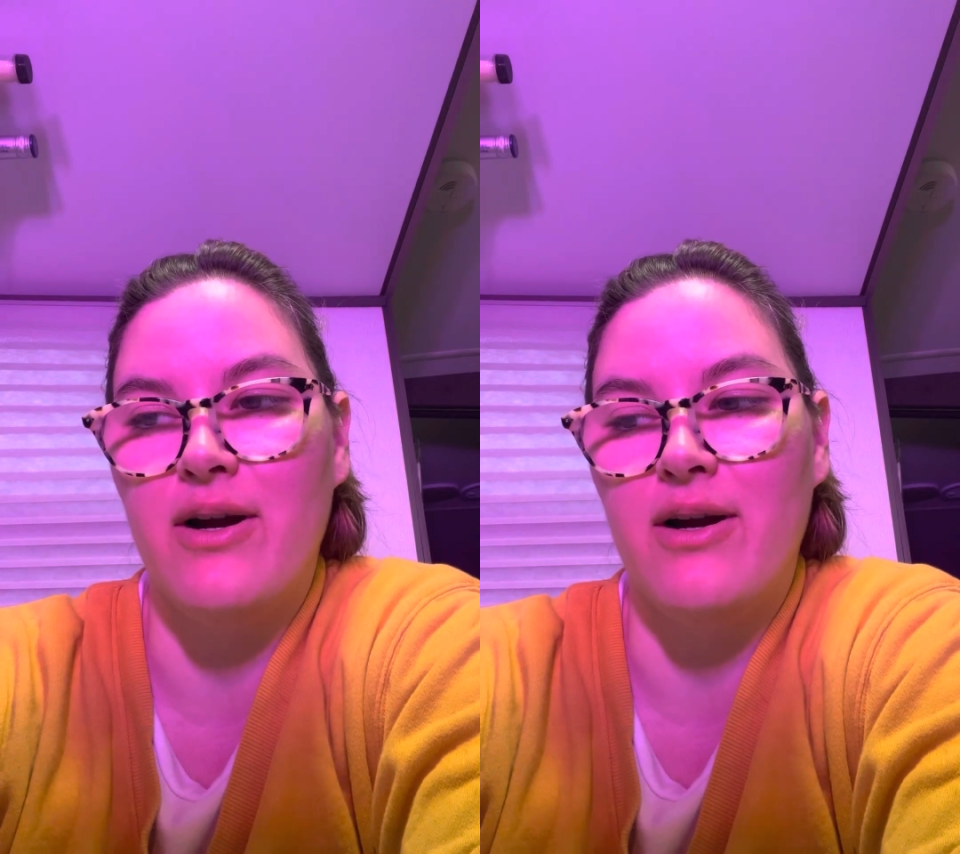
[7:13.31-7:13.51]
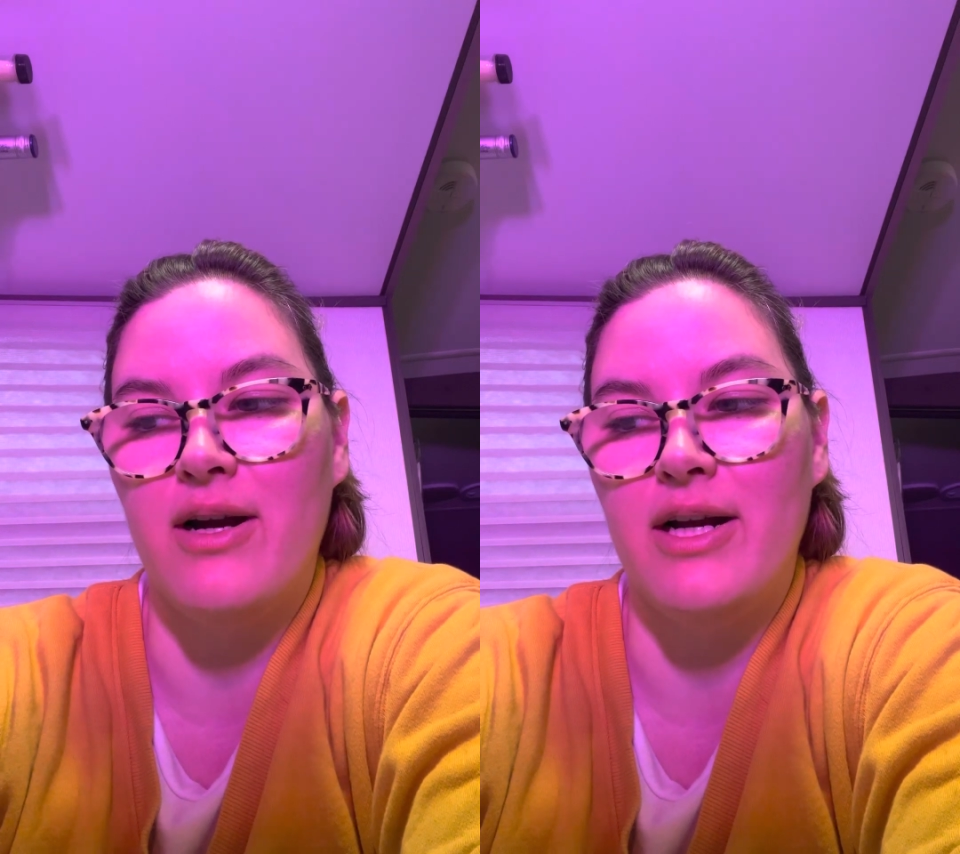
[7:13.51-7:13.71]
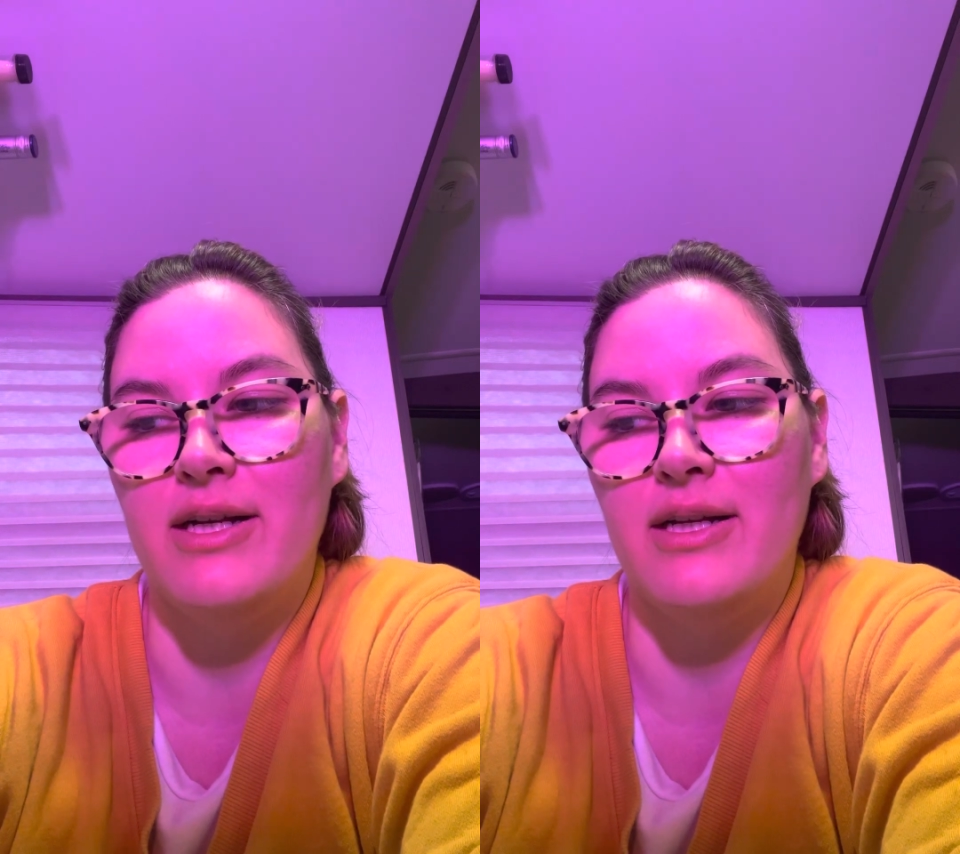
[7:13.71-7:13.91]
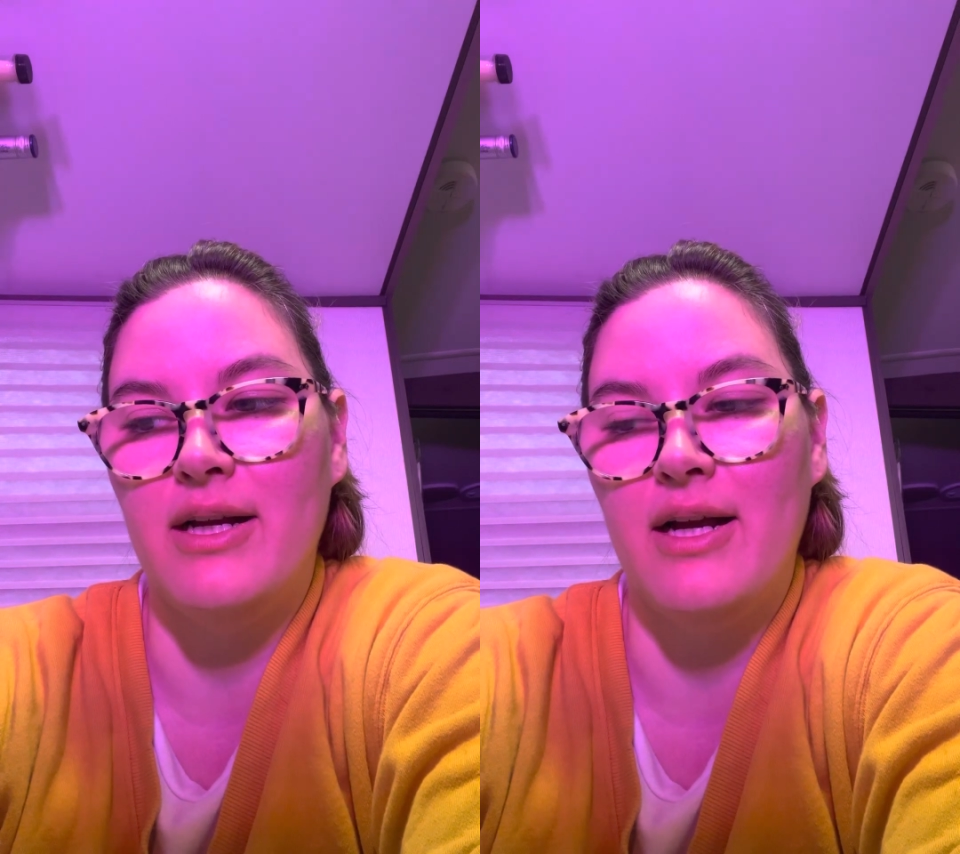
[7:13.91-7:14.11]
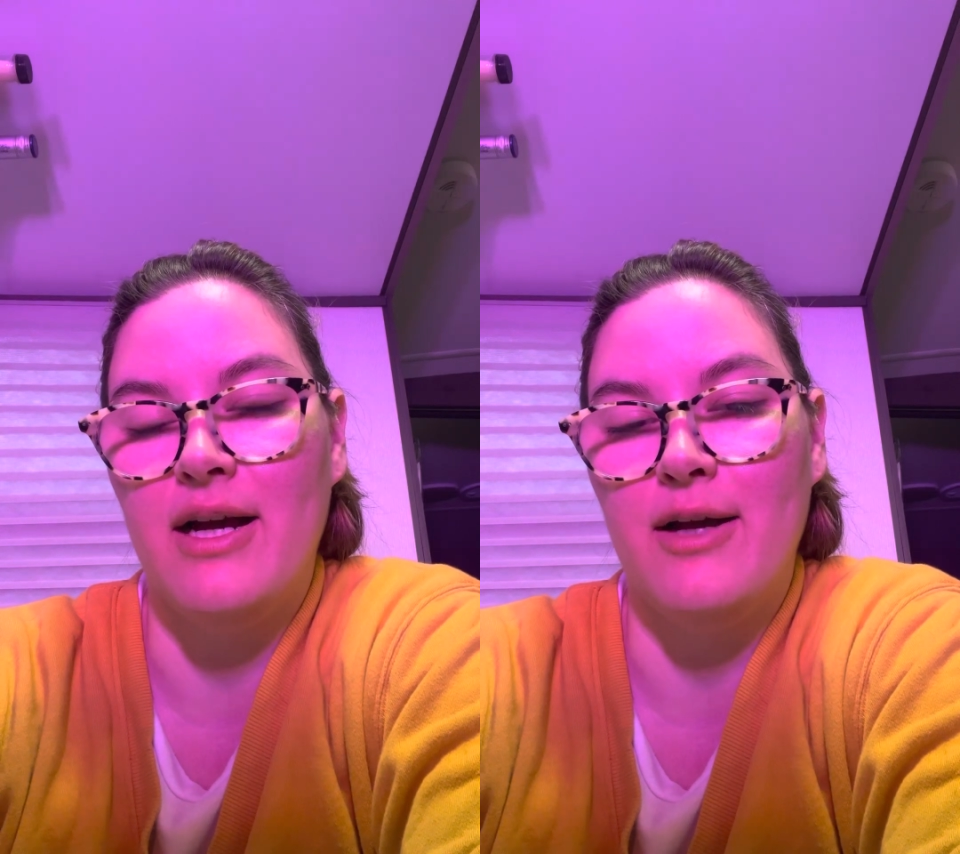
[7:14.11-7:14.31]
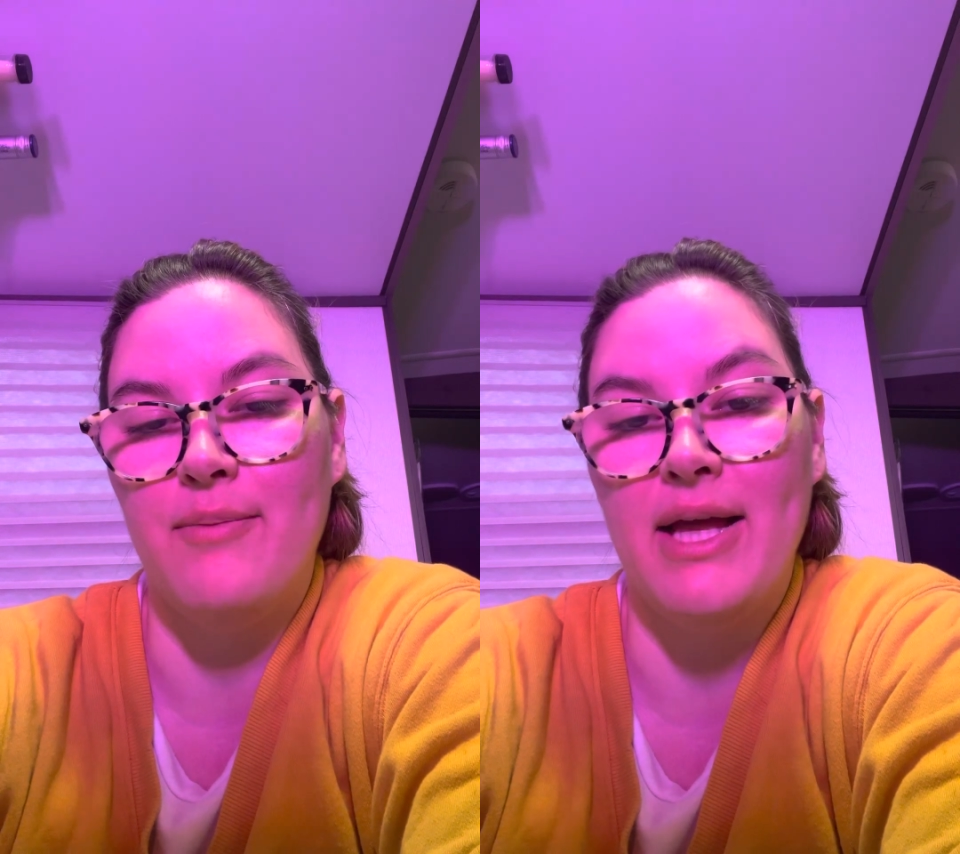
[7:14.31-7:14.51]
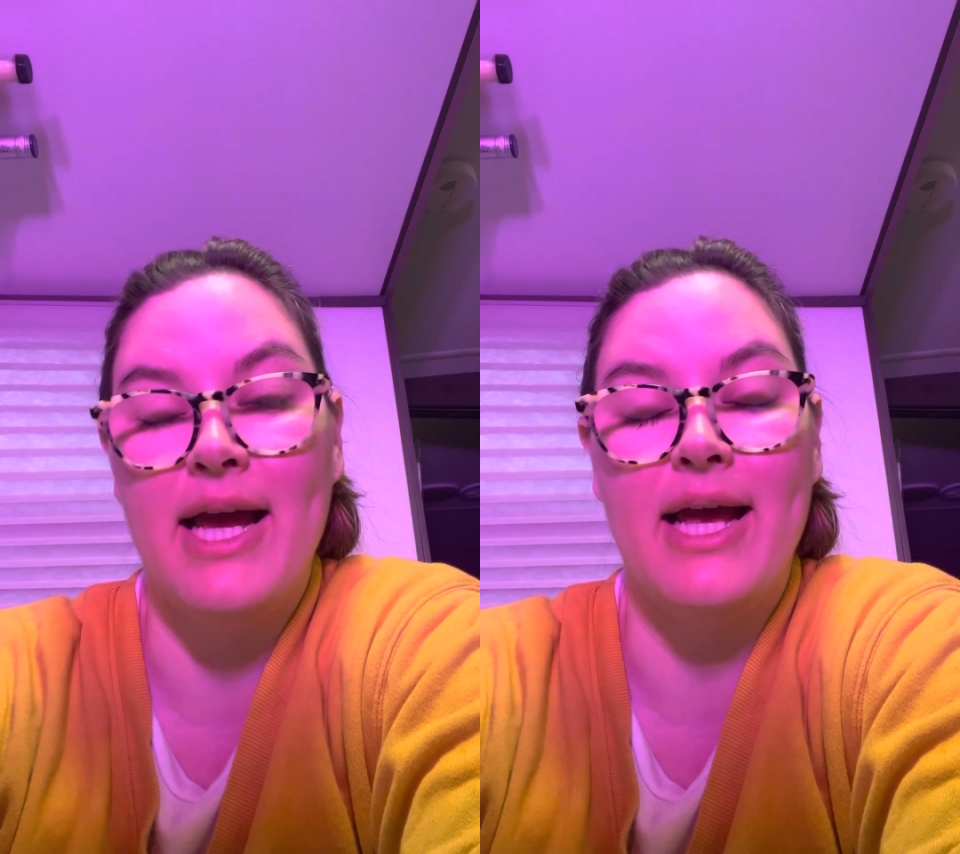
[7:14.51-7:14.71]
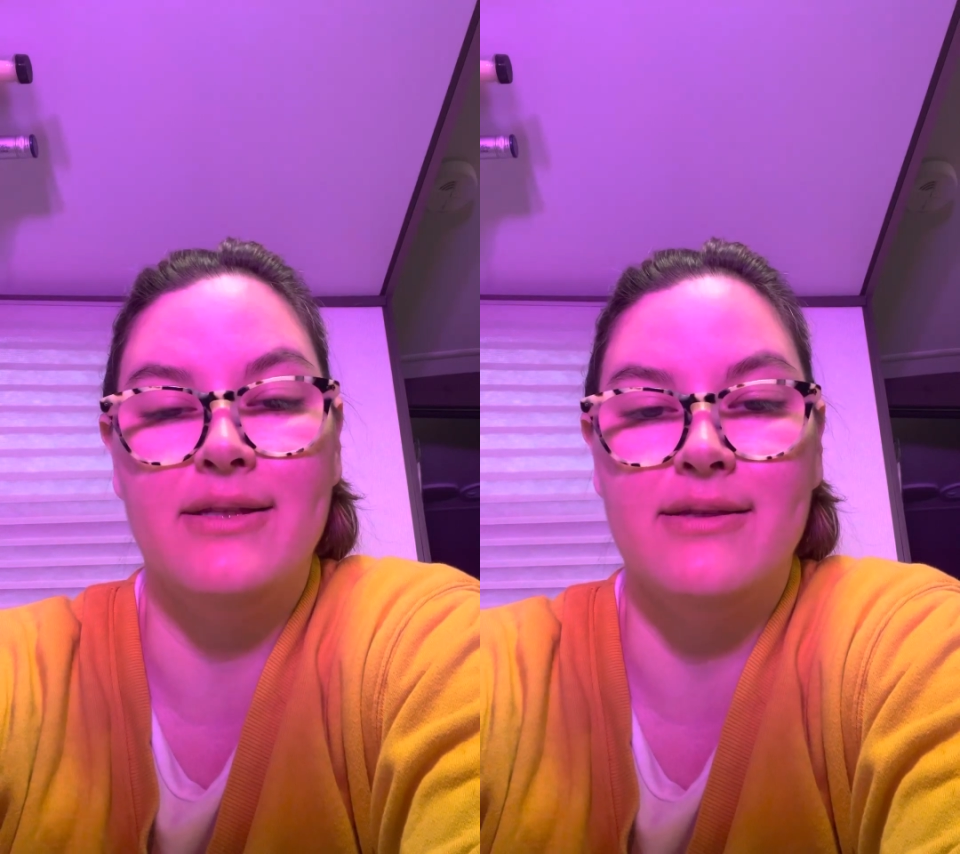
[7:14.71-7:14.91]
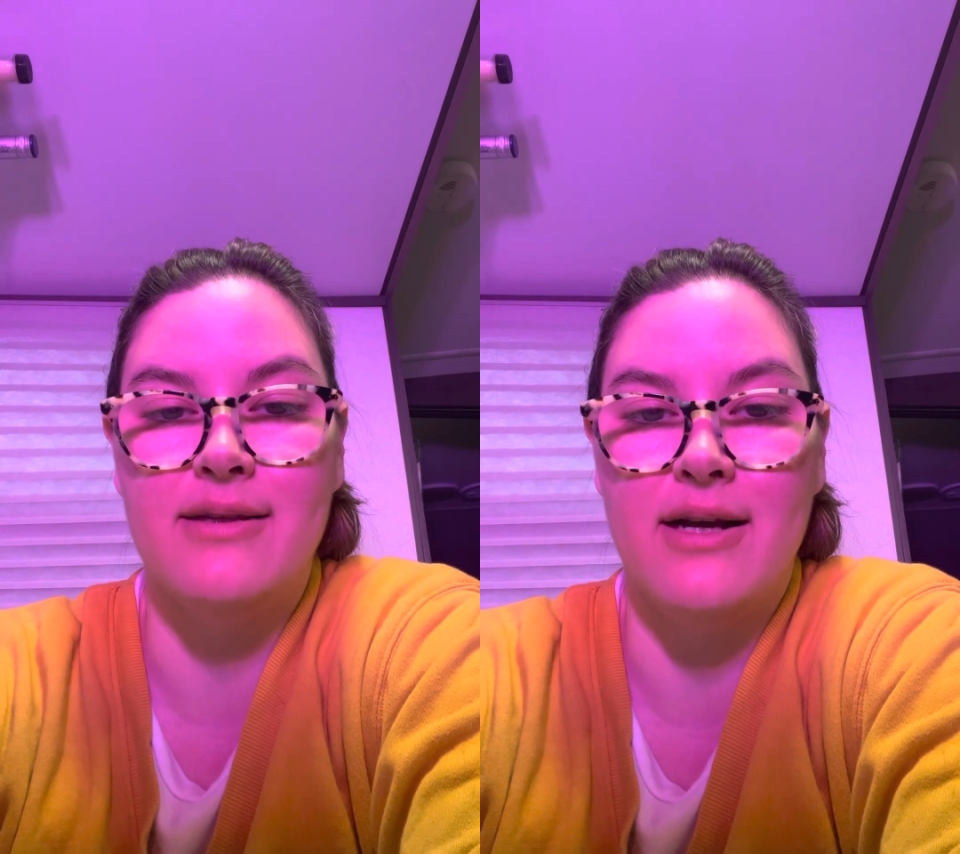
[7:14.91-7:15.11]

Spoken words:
our plans